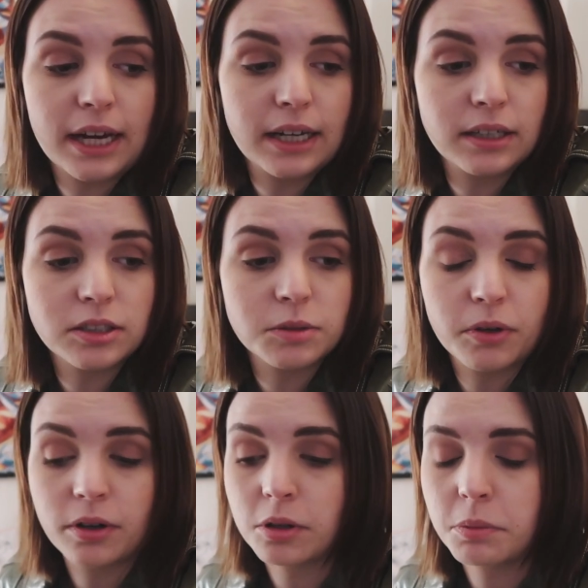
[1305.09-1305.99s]
And
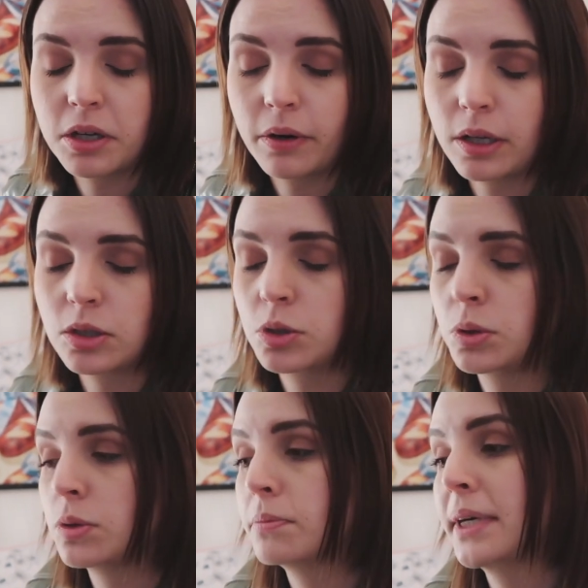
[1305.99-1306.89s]
tomorrow I'm going to be going
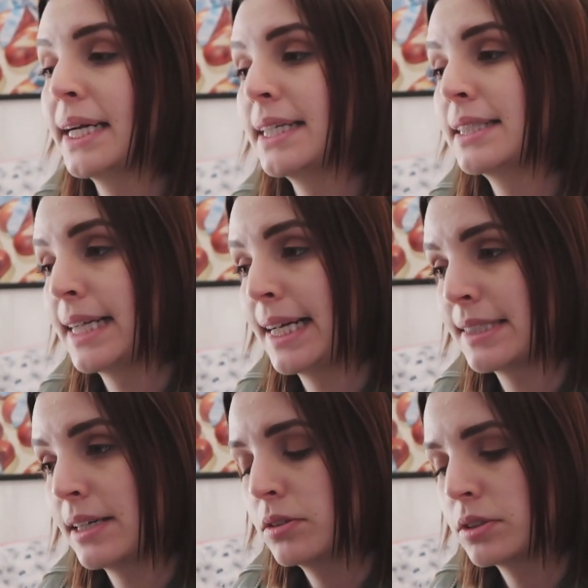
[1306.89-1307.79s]
to my
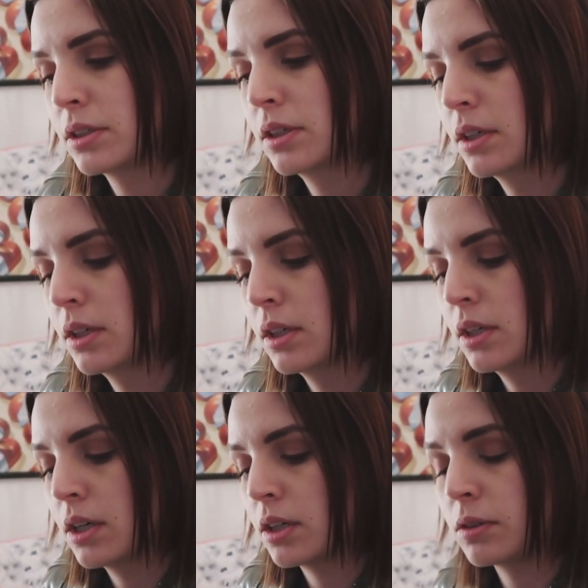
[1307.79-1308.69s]
dad's house
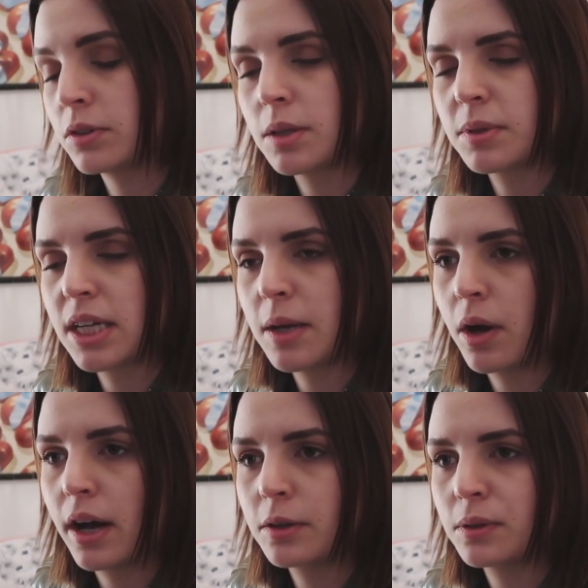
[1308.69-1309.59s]
because obviously I'm a day
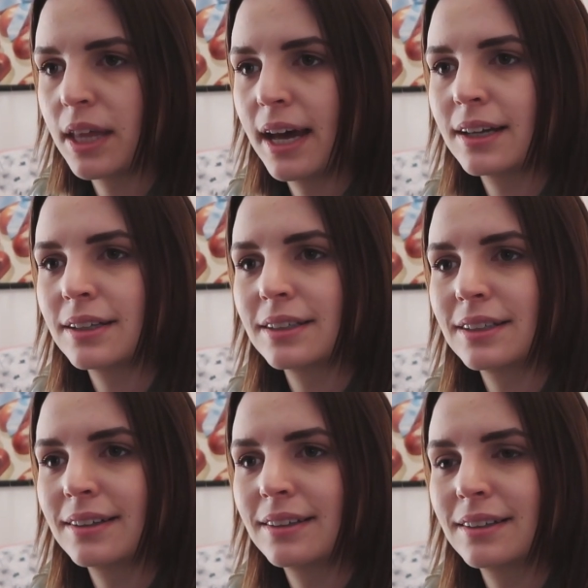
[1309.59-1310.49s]
behind with that.
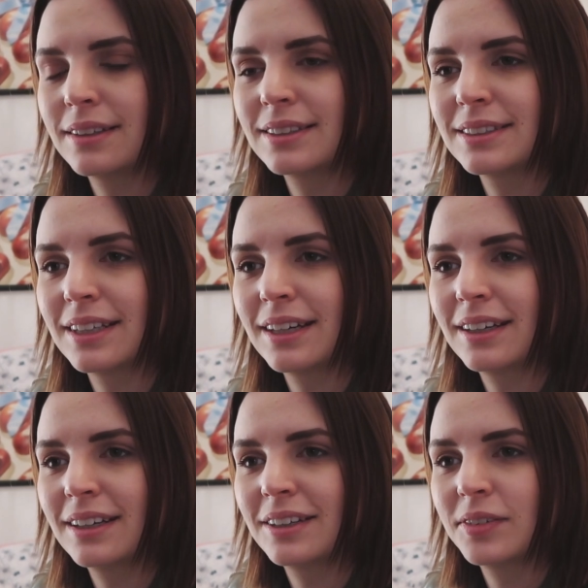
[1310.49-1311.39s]
And
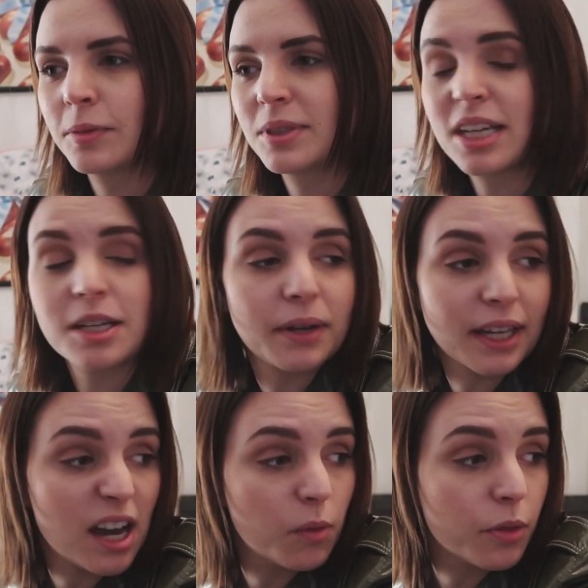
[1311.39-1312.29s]
I'll be taking
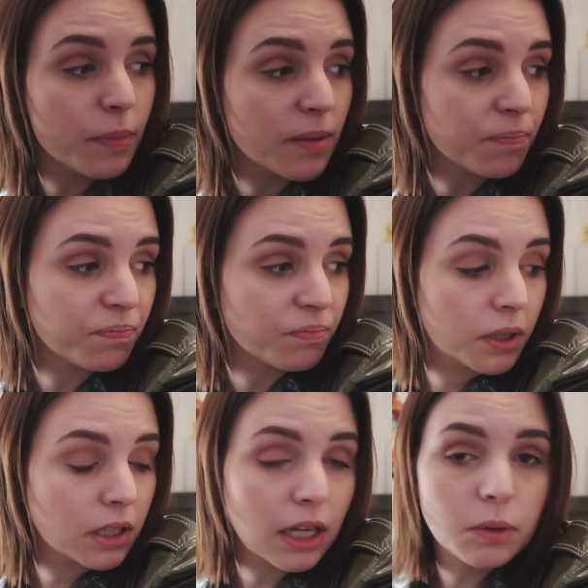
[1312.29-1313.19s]
my cat with me. Then
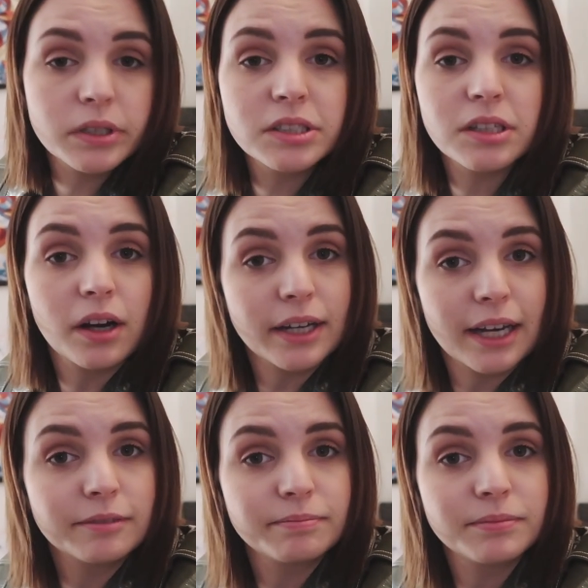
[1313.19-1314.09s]
on Monday, we start
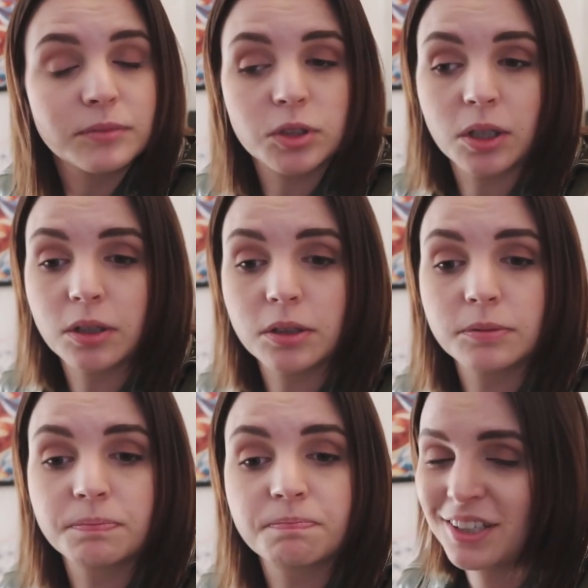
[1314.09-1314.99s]
again.
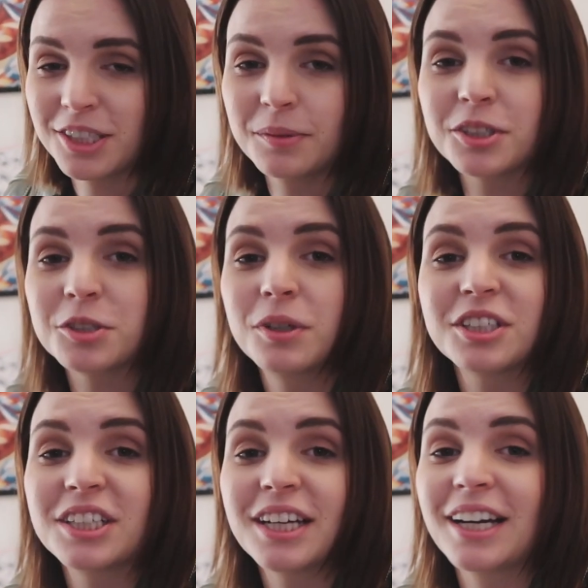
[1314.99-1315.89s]
So thank you so much for
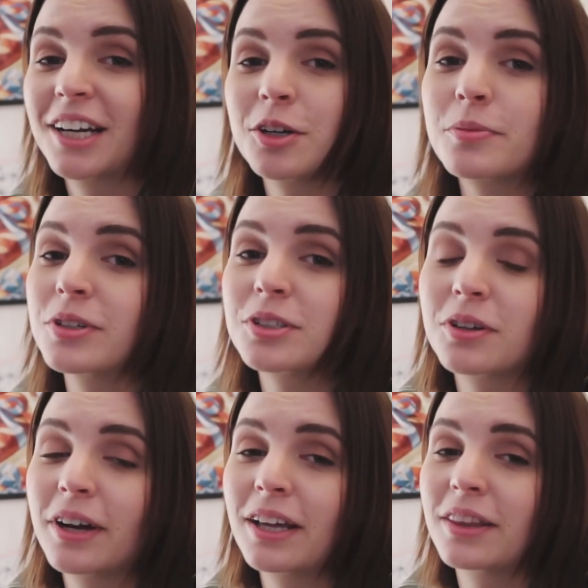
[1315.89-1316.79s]
watching. I hope you
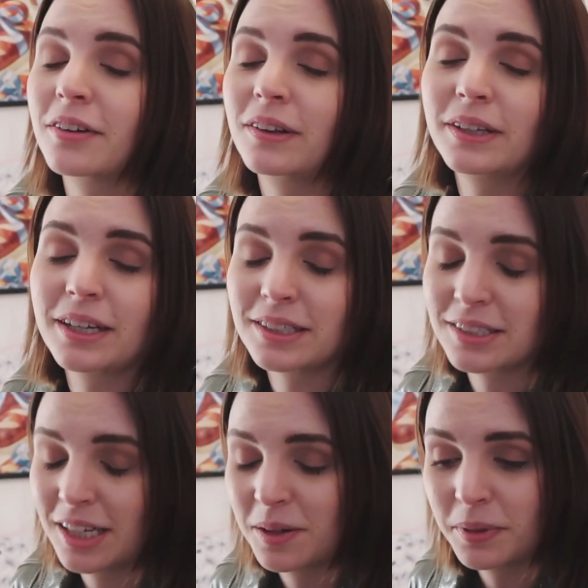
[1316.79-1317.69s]
enjoyed it. There are
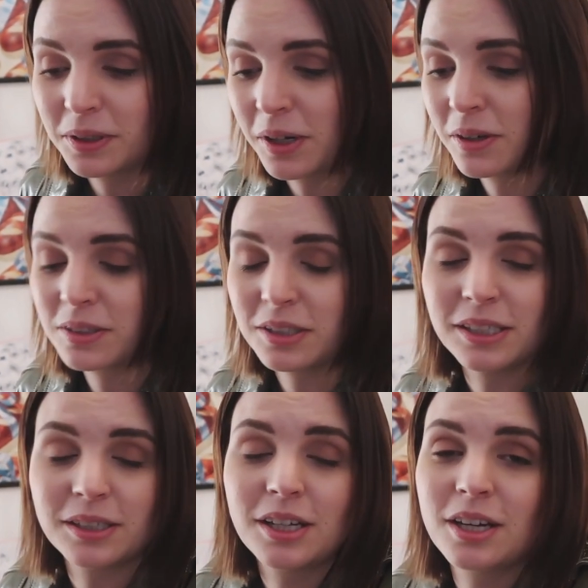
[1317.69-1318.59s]
links down below to
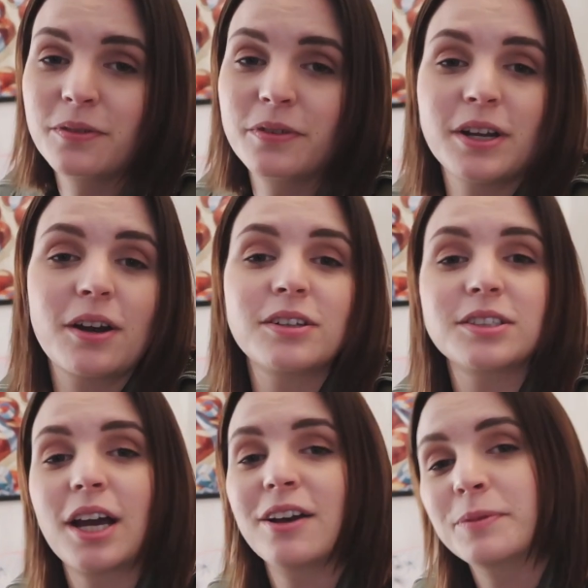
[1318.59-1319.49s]
the
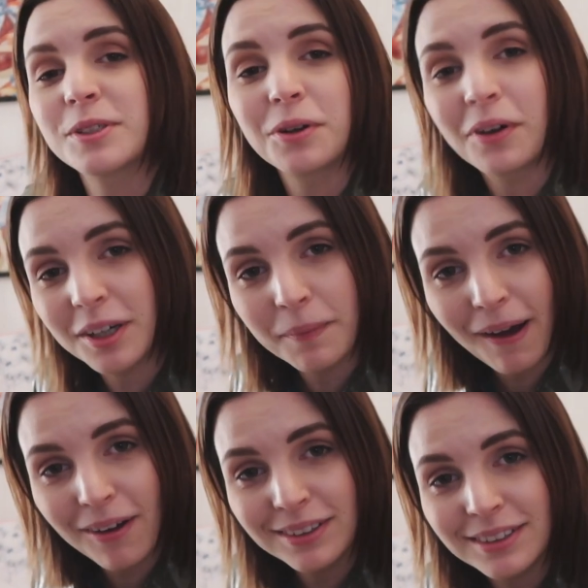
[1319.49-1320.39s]
videos that I've been talking
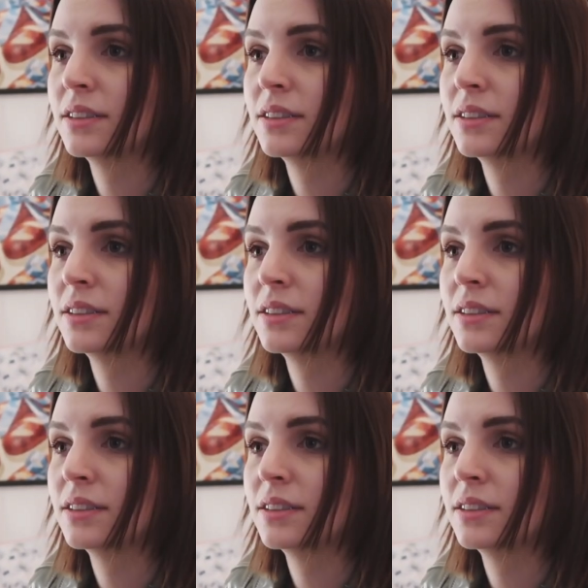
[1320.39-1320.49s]
about.